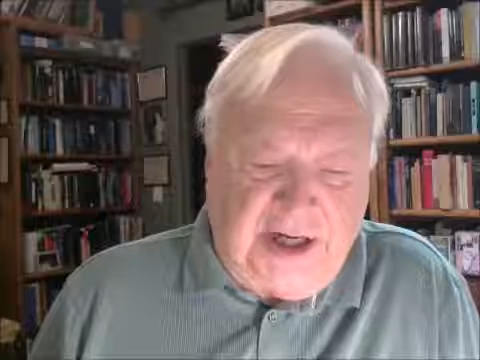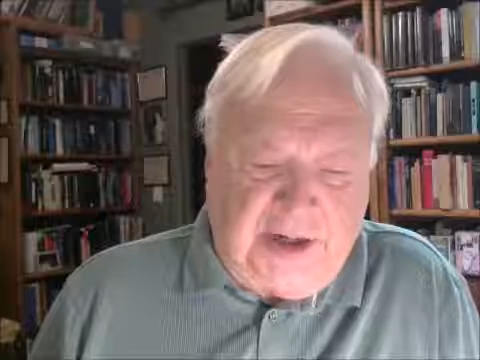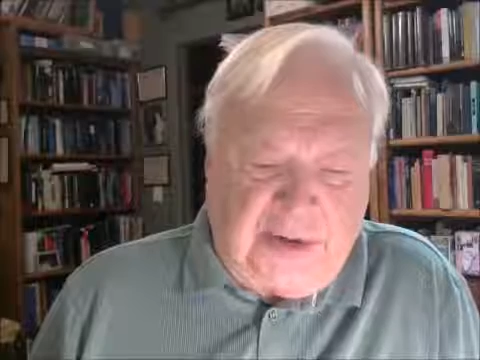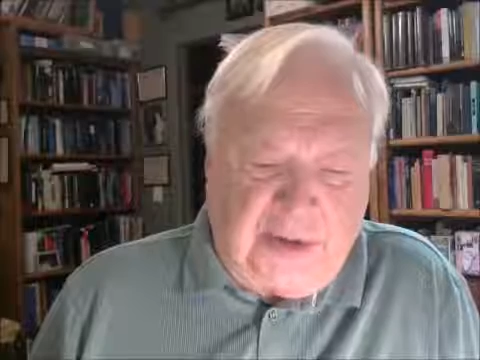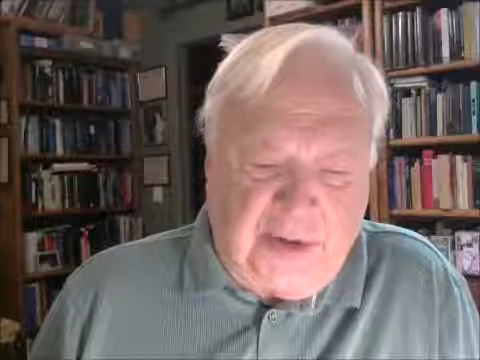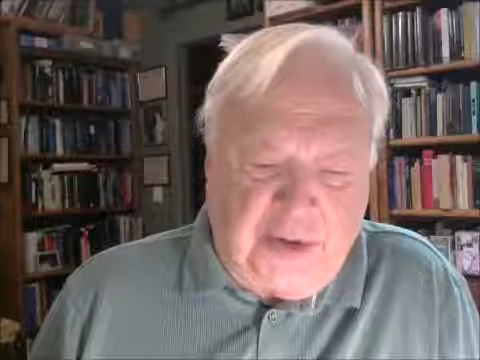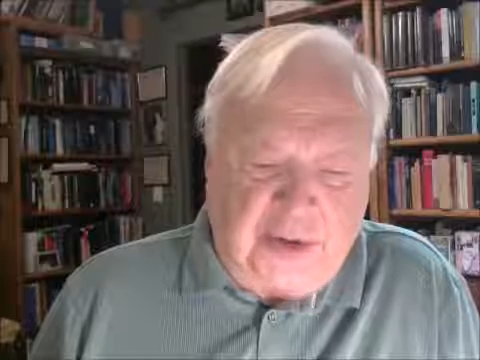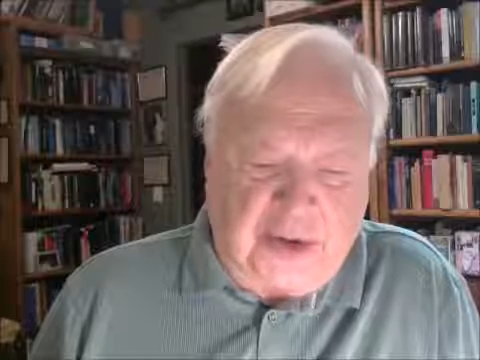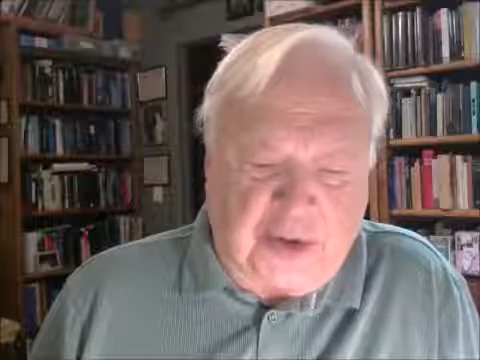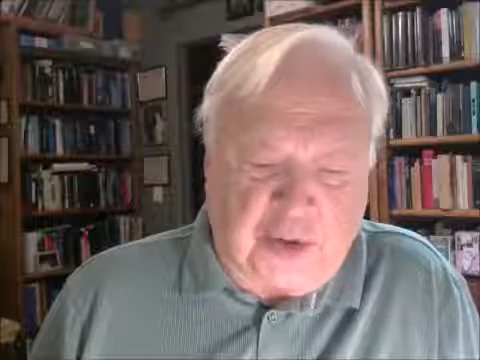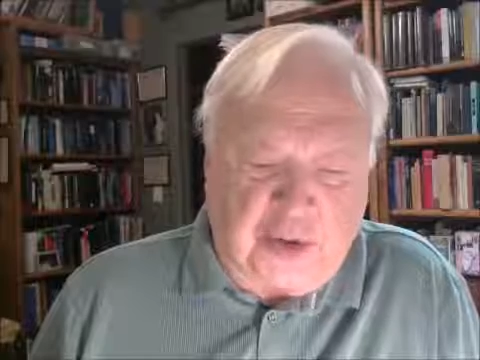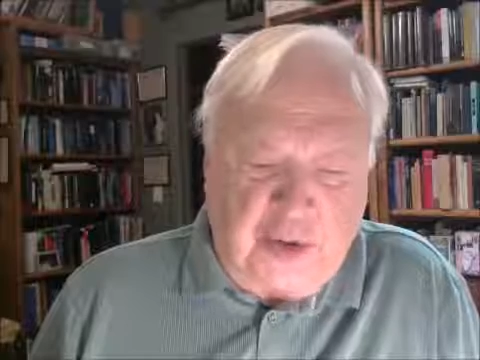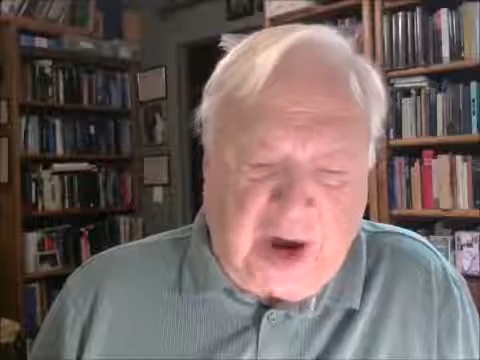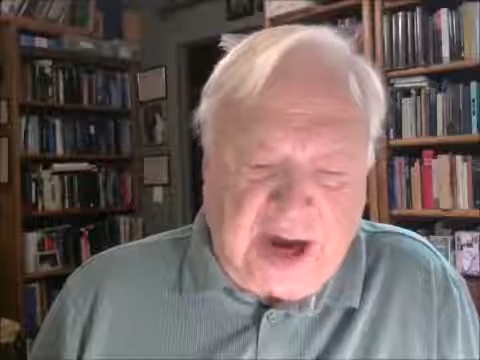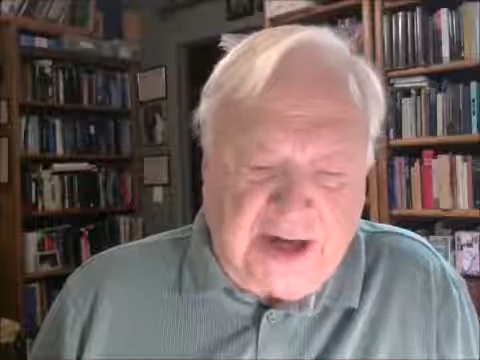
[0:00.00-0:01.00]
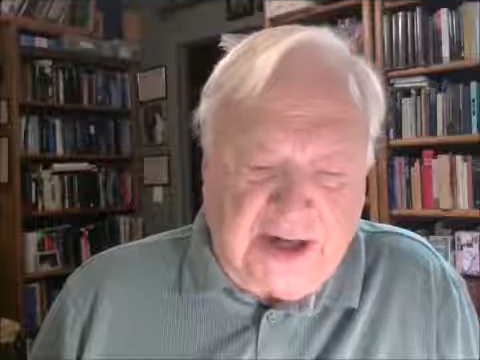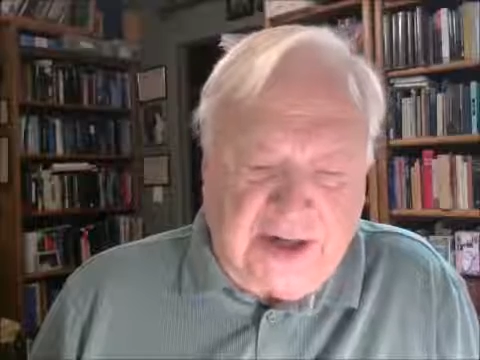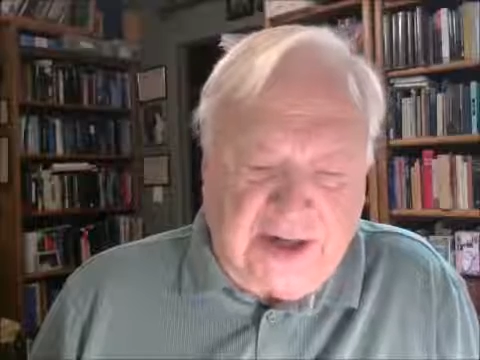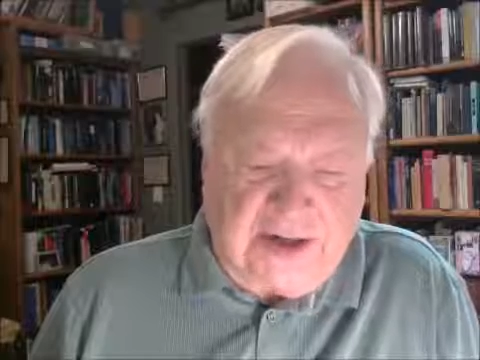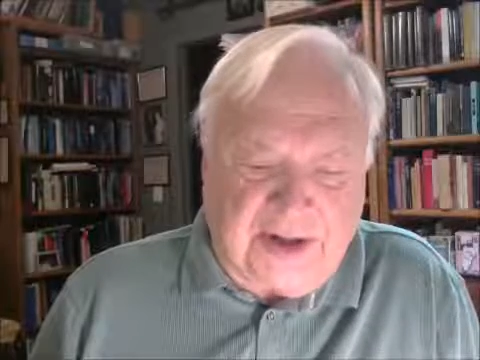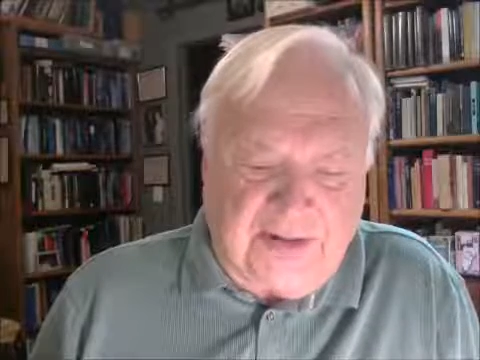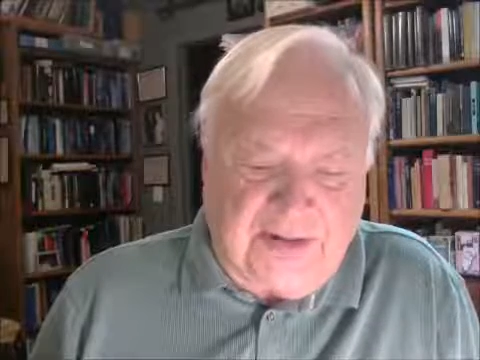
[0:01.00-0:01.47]
through the
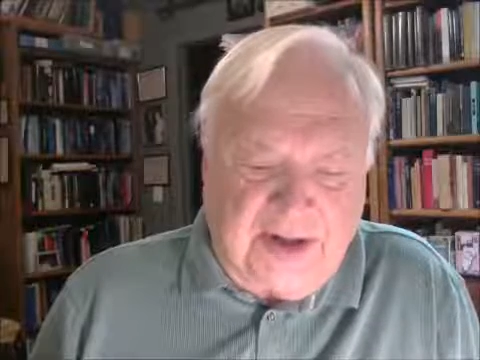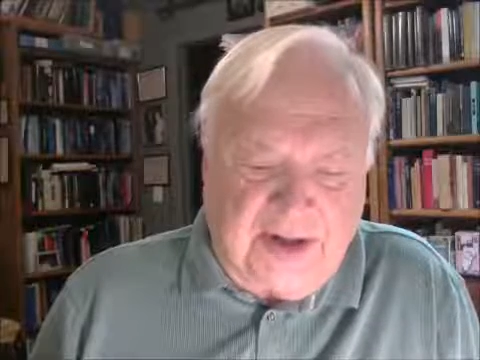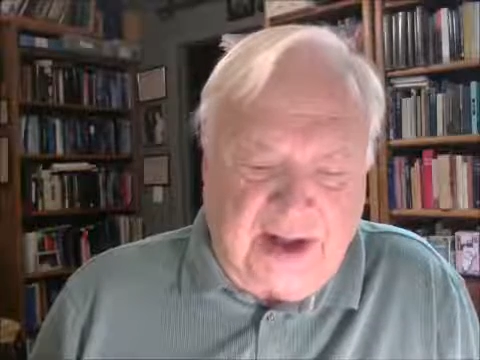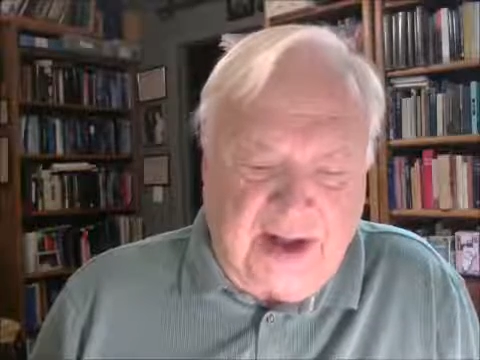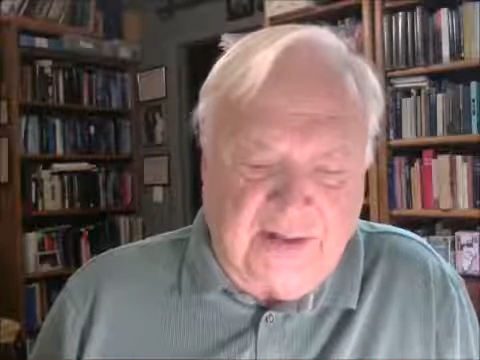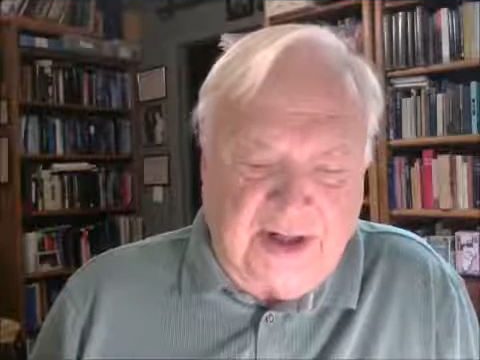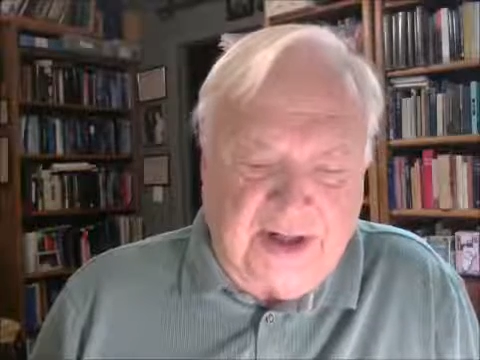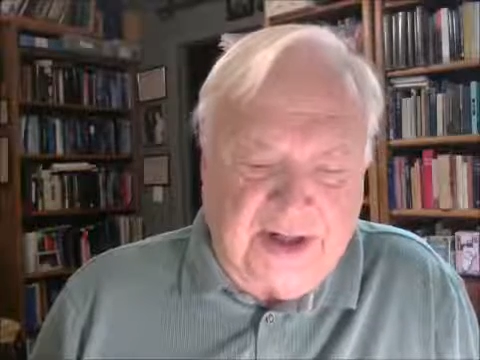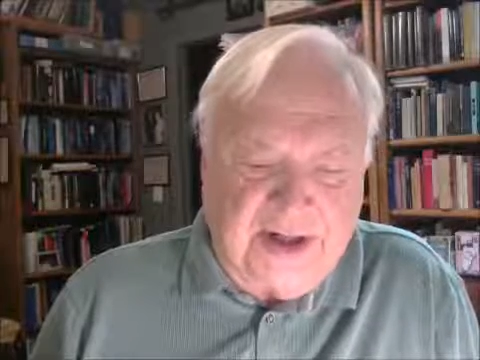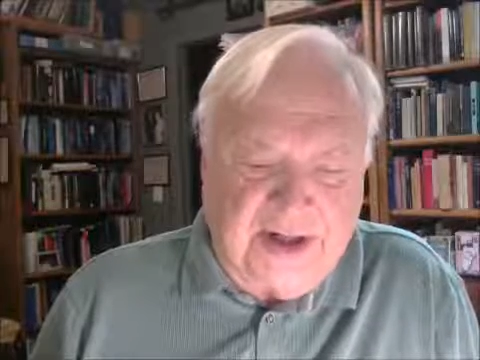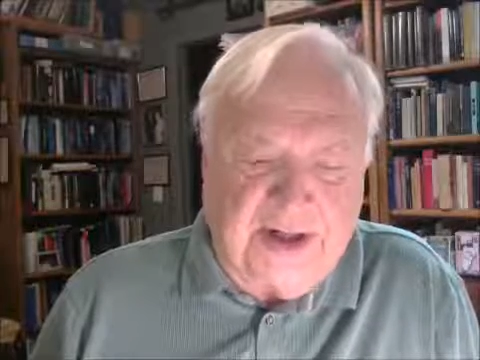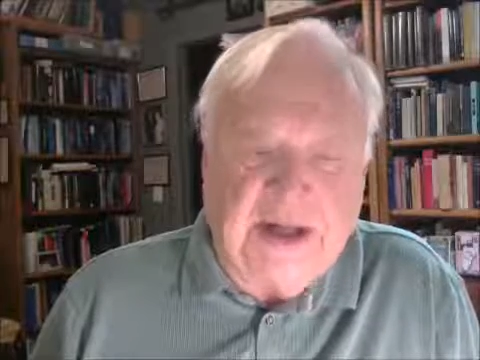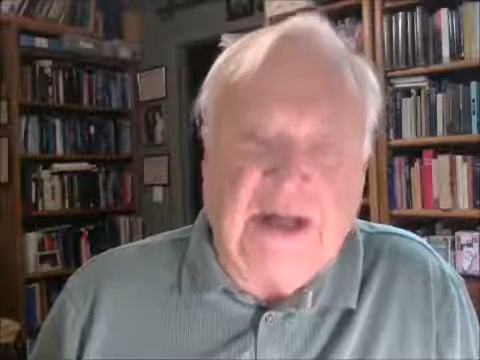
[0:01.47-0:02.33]
strength of heaven,